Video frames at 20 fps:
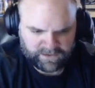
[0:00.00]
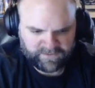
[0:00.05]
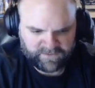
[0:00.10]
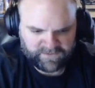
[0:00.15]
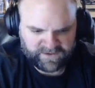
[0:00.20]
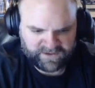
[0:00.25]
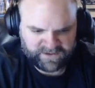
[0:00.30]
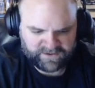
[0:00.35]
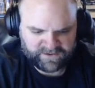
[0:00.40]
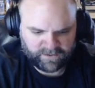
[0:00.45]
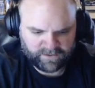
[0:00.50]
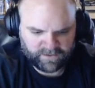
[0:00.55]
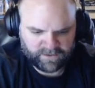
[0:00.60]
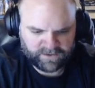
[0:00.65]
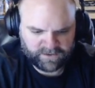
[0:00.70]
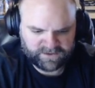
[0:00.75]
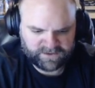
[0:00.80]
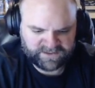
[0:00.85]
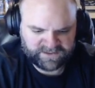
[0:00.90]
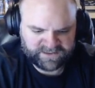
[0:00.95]
that
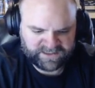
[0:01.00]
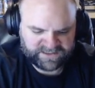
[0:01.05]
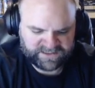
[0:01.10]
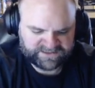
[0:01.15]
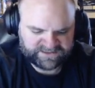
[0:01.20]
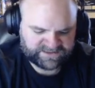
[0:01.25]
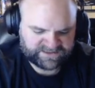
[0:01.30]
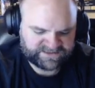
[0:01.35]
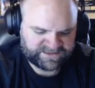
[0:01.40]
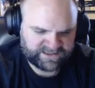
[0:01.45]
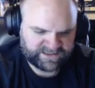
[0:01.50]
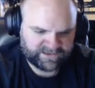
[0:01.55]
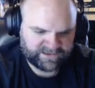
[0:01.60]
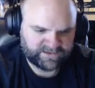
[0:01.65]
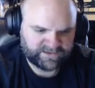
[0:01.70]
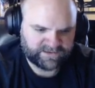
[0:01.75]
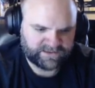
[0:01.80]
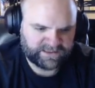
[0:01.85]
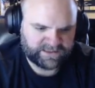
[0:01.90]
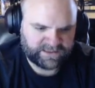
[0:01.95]
aren't
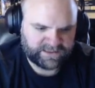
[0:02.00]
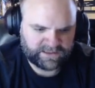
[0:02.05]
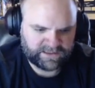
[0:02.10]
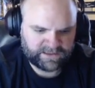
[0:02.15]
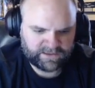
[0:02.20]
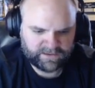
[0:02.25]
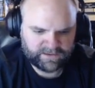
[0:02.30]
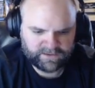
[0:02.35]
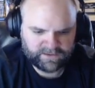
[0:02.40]
necessarily